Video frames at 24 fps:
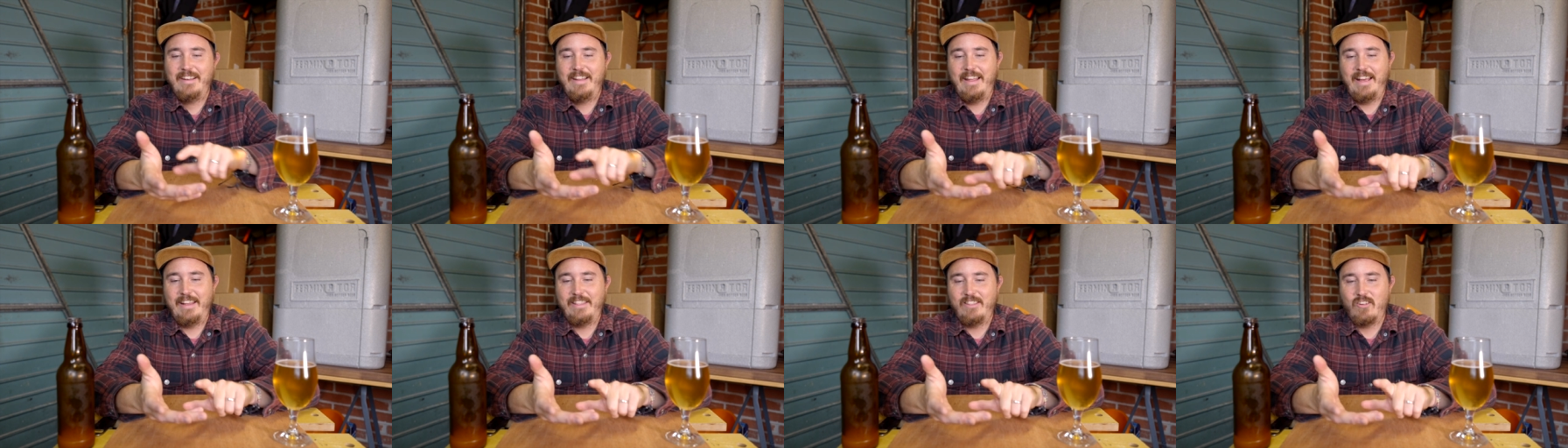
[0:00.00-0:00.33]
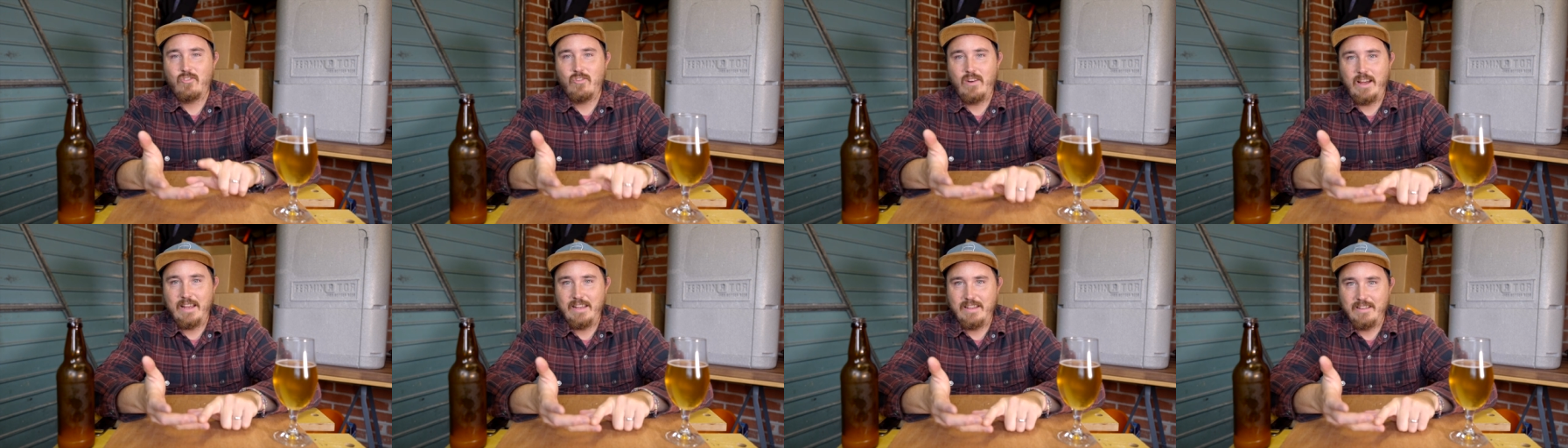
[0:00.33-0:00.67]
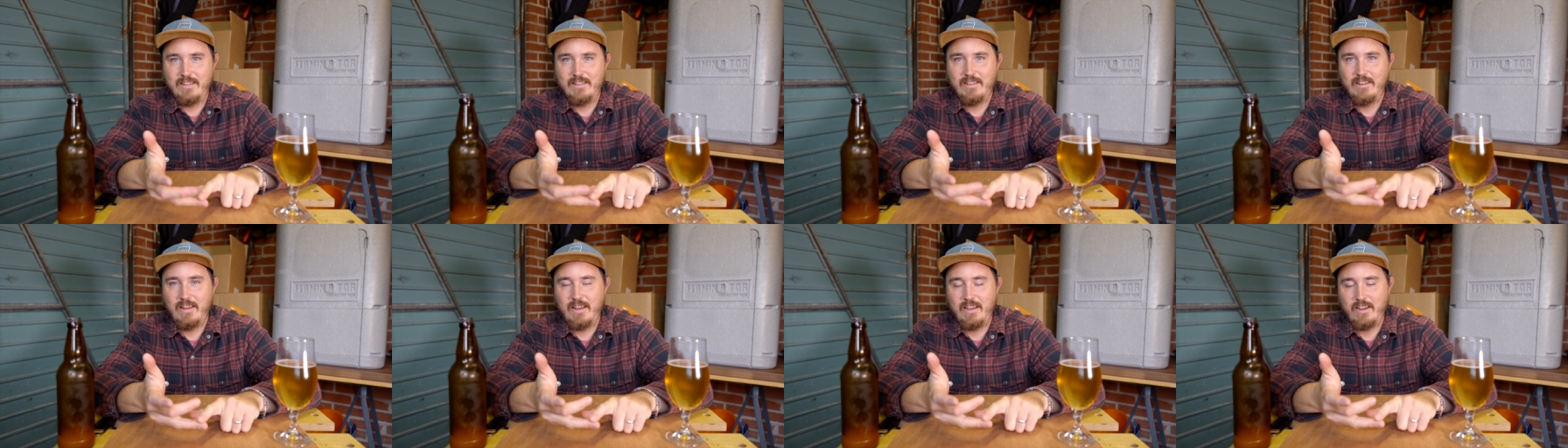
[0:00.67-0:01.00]
and the right
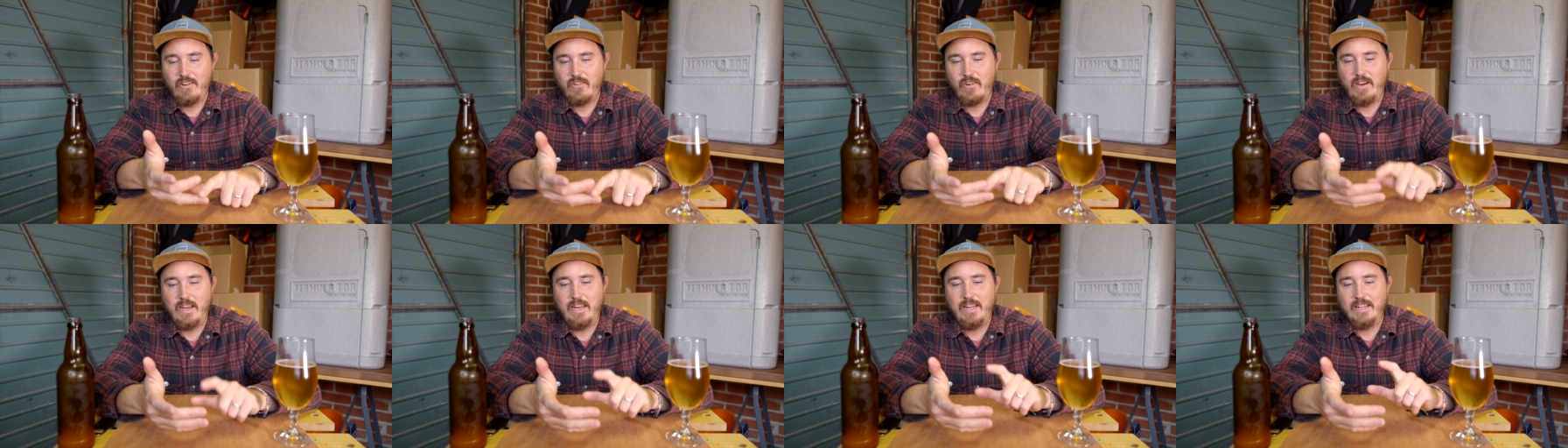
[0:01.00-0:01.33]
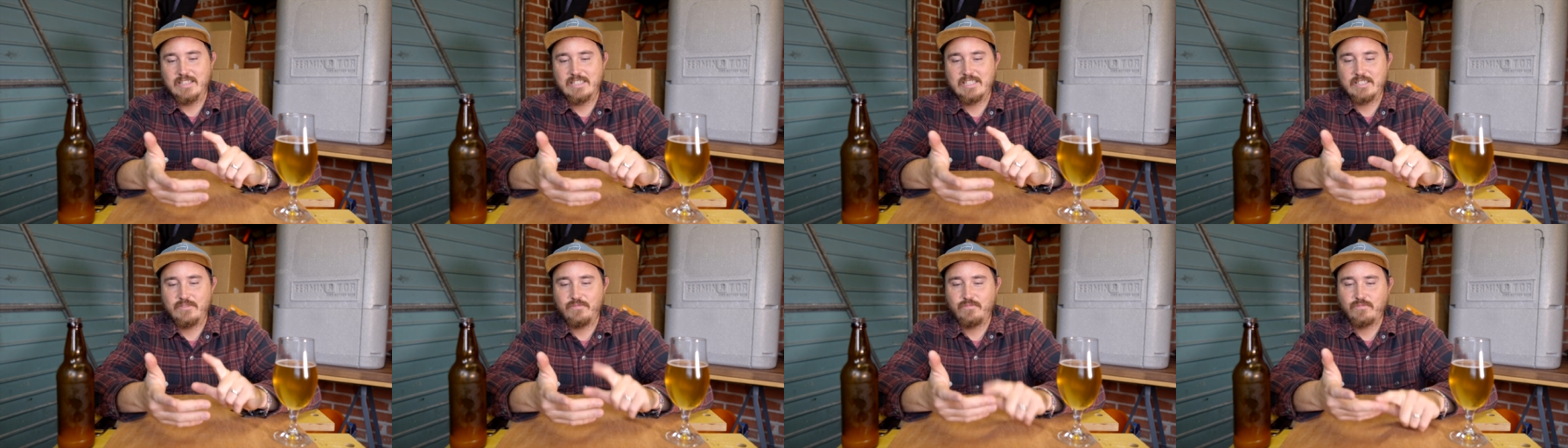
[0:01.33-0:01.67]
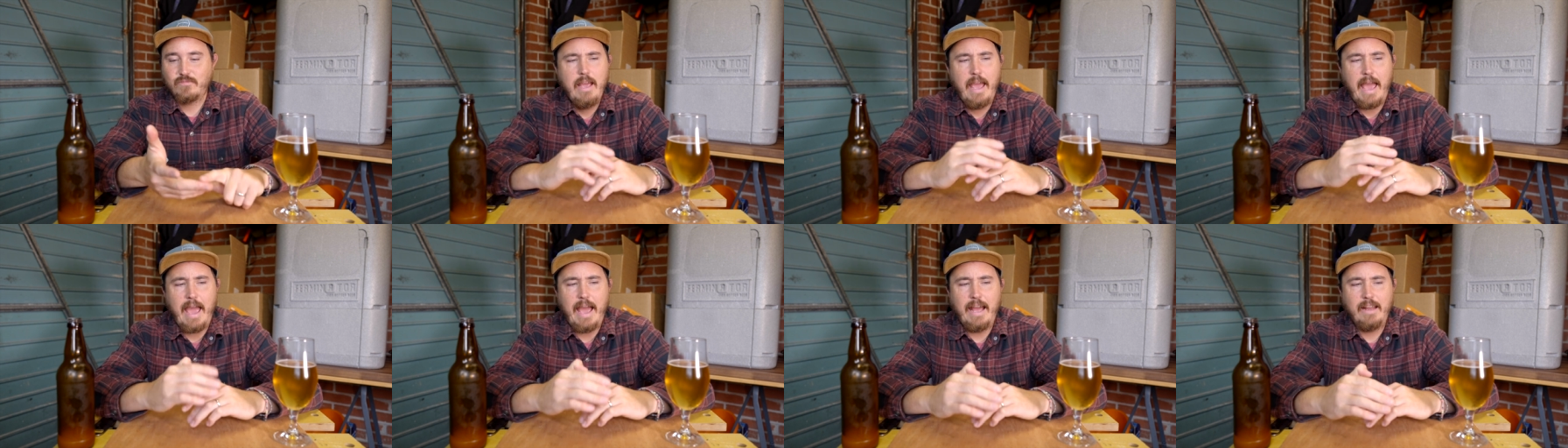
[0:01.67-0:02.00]
ingredients
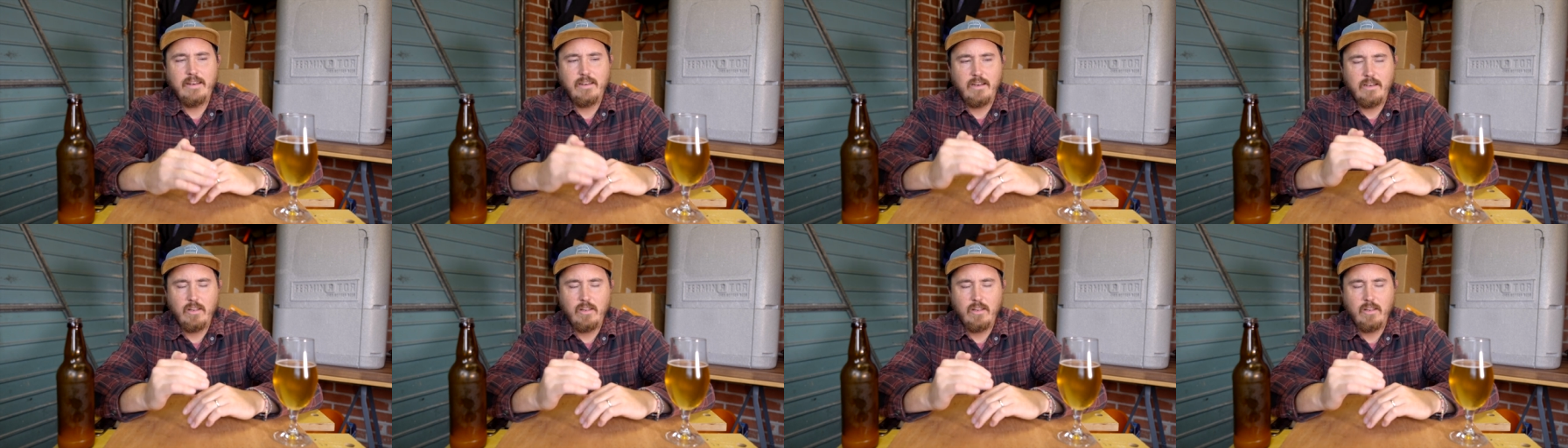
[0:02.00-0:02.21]
and a